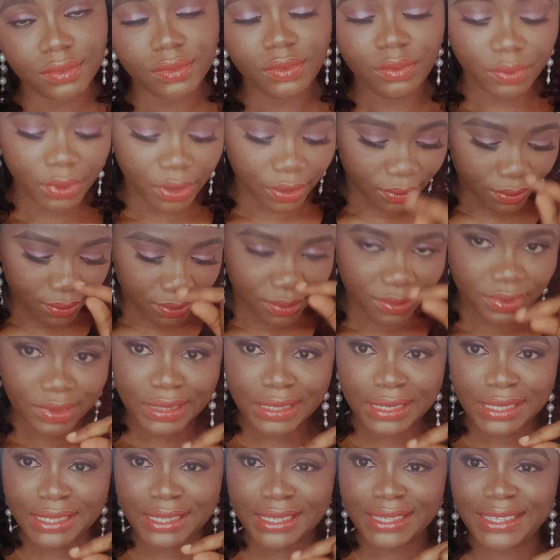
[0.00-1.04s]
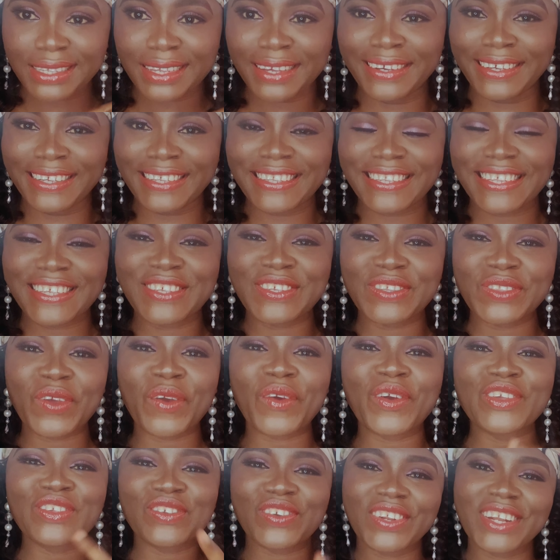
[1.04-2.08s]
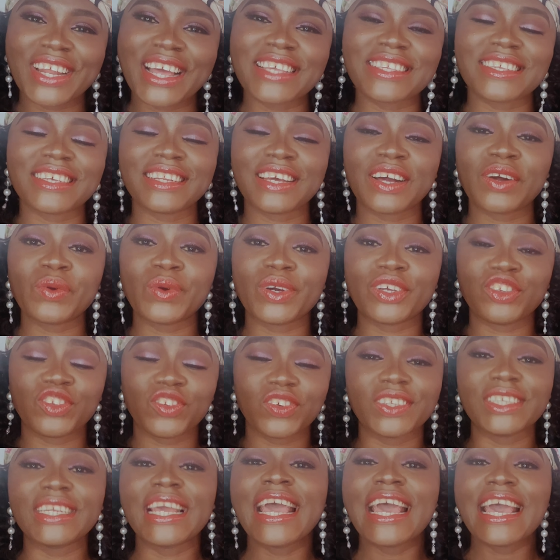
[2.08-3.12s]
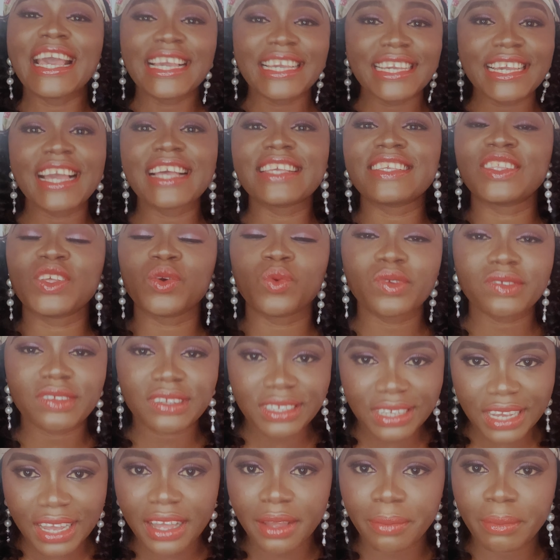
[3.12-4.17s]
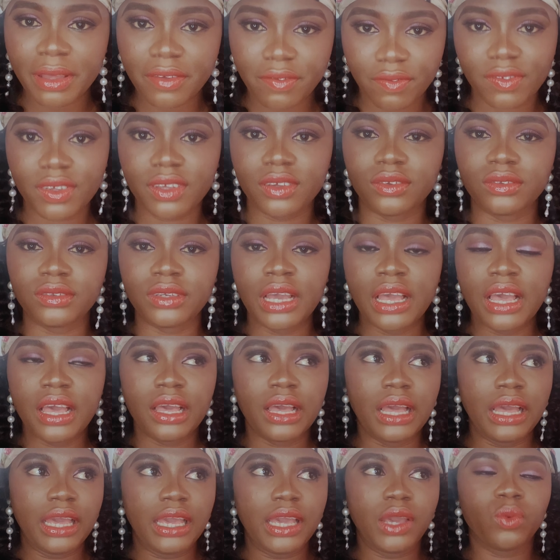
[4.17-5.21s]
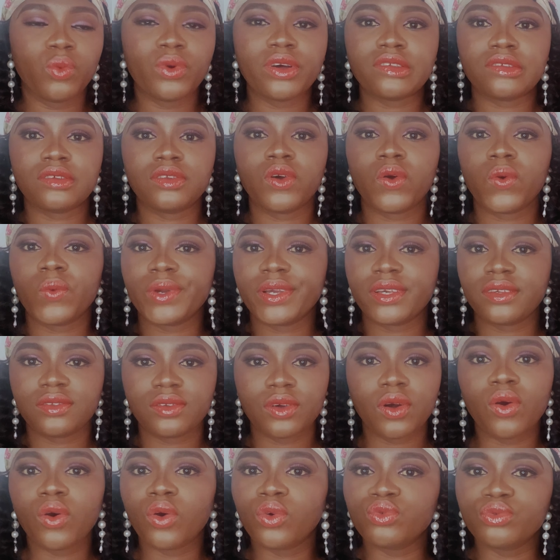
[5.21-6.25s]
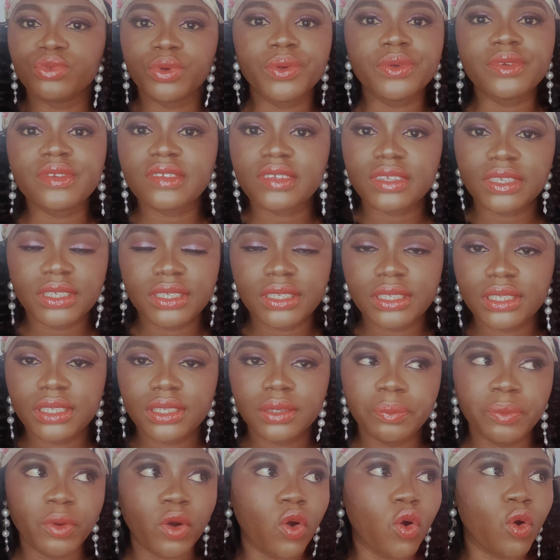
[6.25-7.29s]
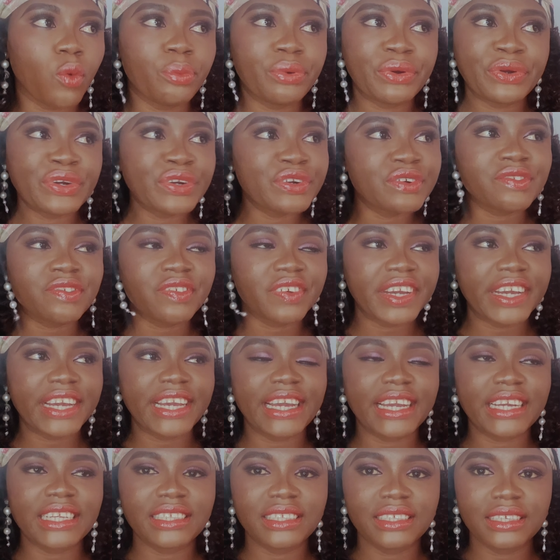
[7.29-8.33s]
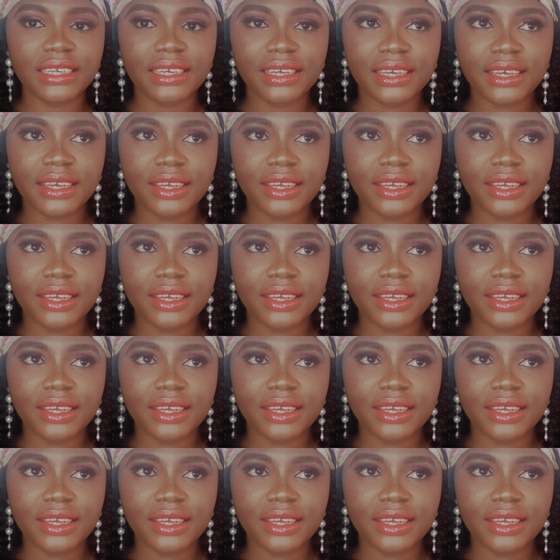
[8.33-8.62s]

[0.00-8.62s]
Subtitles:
Well, this this story is going to answer that question. Yes, there was a time I failed. It wasn't always all rosy, all perfect.